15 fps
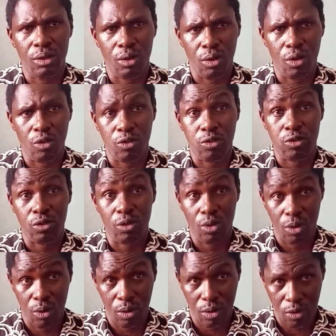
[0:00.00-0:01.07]
of
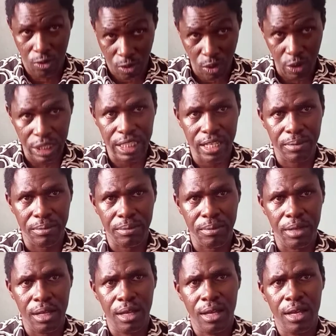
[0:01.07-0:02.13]
ODM.
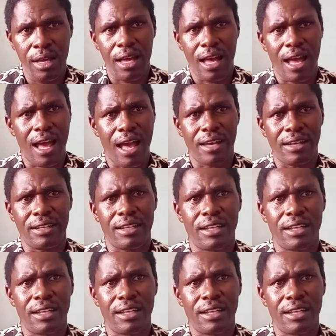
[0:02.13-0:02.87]
And